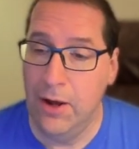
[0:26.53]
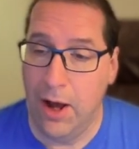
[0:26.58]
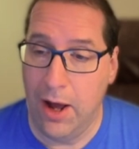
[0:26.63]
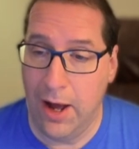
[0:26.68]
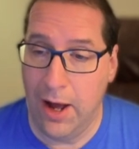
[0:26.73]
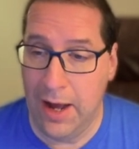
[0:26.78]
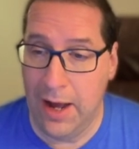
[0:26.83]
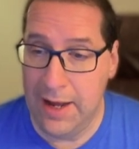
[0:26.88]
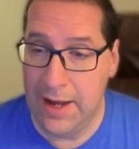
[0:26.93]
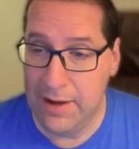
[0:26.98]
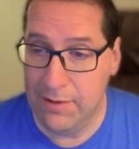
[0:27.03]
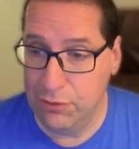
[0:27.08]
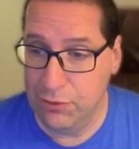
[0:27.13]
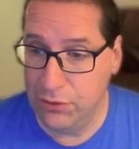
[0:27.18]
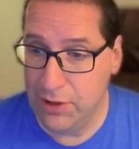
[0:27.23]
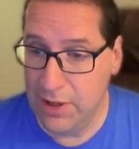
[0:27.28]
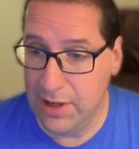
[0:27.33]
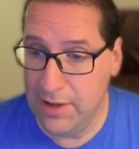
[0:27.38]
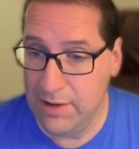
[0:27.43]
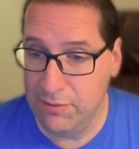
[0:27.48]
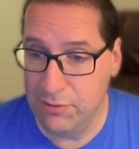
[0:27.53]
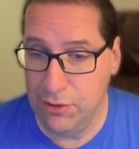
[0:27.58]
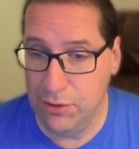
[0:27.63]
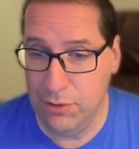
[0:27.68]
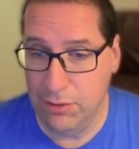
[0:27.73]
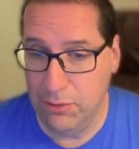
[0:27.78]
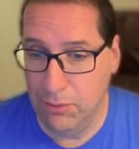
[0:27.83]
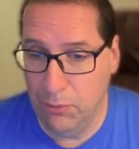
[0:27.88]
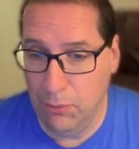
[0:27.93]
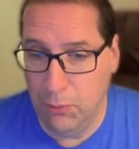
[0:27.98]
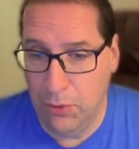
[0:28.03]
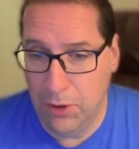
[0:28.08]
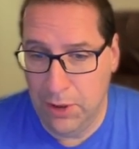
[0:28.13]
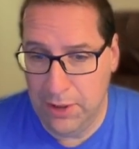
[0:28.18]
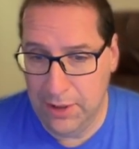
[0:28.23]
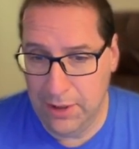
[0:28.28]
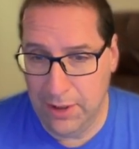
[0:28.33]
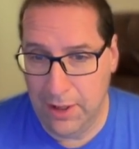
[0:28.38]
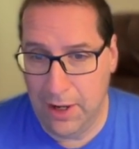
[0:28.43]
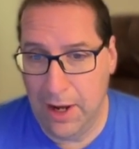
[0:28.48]
I have saved
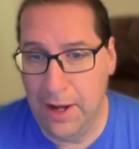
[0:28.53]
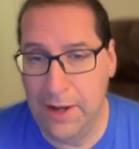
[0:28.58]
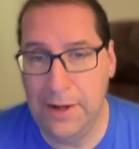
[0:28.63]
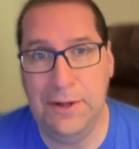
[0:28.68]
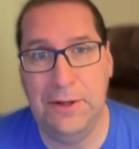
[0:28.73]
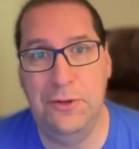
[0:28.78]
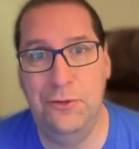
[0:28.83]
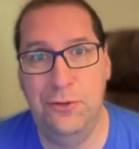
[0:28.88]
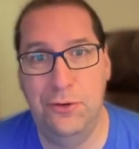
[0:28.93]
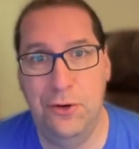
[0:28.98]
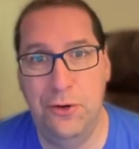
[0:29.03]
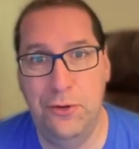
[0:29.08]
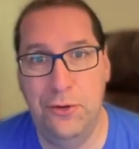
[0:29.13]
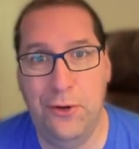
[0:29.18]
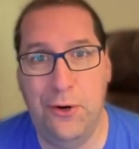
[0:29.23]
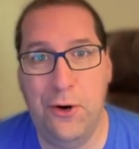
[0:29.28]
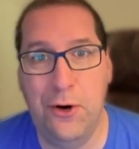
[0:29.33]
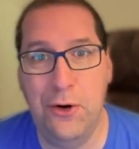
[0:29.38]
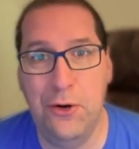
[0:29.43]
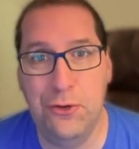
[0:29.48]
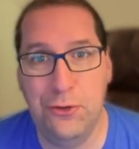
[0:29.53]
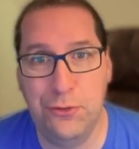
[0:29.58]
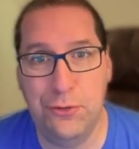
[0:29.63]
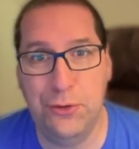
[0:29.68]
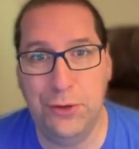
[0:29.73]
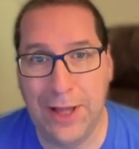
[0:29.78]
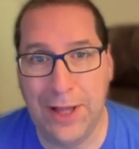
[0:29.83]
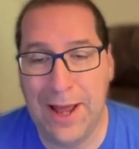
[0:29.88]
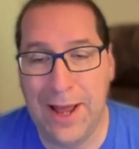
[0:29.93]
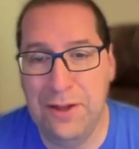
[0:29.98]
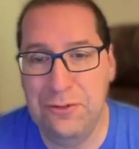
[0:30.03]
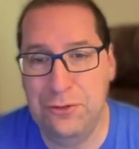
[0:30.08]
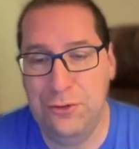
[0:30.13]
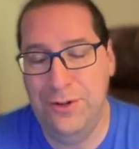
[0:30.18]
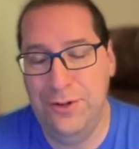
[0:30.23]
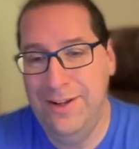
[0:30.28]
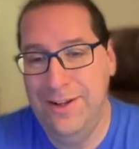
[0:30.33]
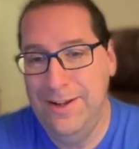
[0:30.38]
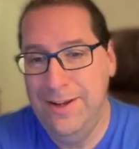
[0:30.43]
what I consider the hardest for last.